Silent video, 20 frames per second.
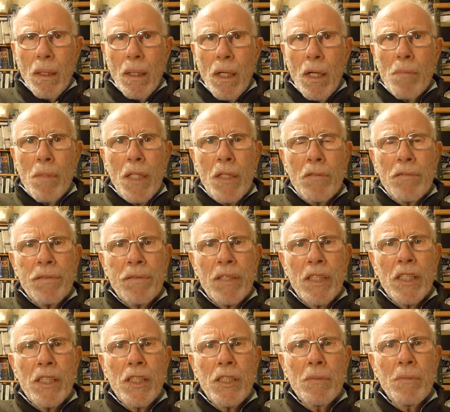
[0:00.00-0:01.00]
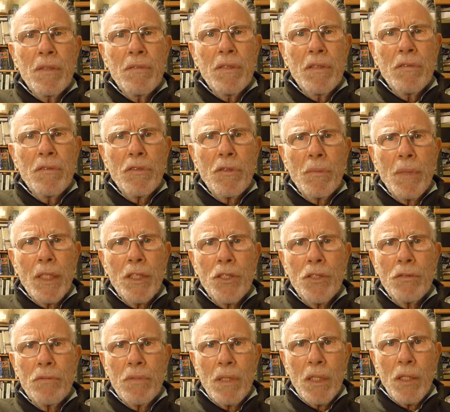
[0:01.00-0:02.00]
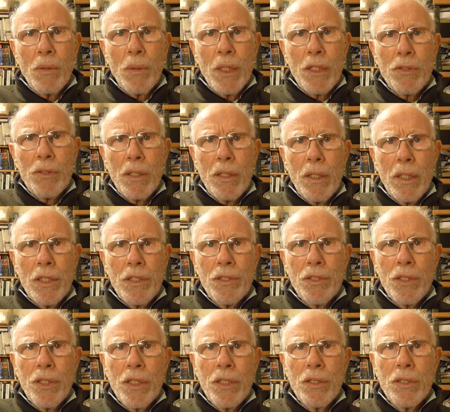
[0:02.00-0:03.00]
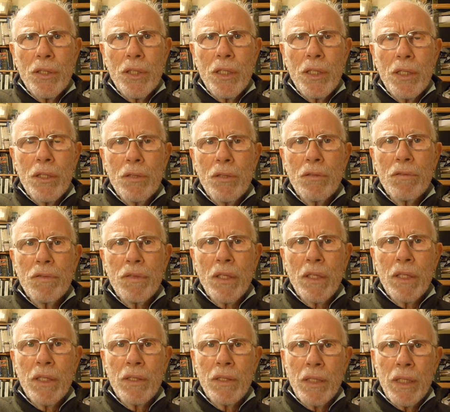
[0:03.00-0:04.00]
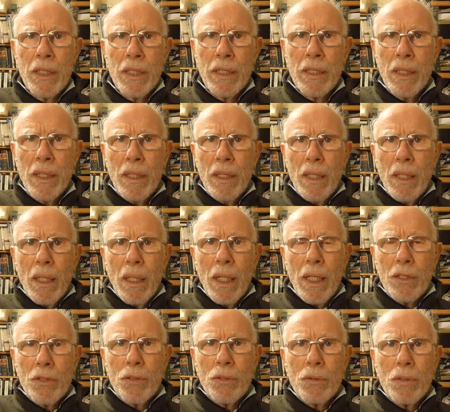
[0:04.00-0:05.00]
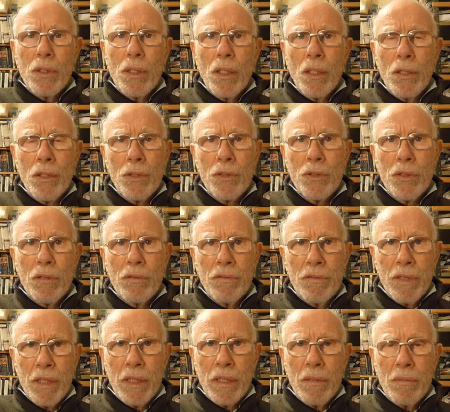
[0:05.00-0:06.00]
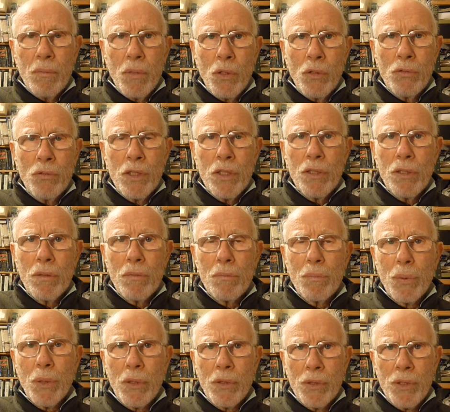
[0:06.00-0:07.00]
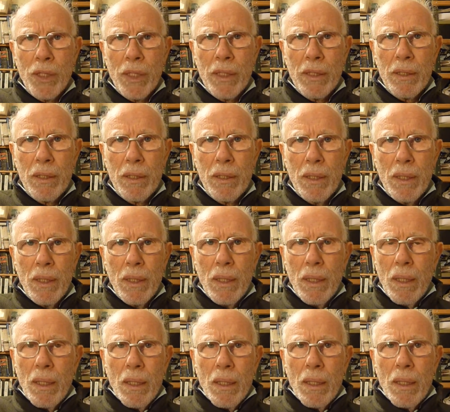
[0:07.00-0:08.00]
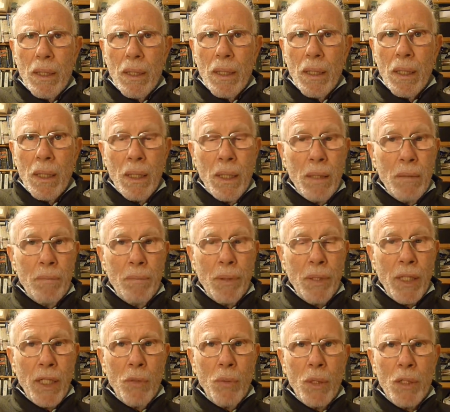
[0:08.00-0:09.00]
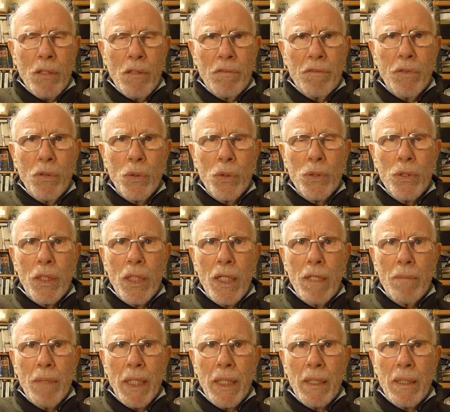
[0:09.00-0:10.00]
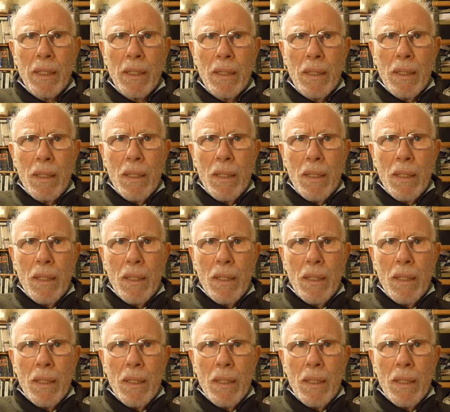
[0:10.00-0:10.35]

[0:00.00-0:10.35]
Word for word: I made a Freedom of Information request to KCC to find the actual cost of the more recent project, uh, but they were not forthcoming.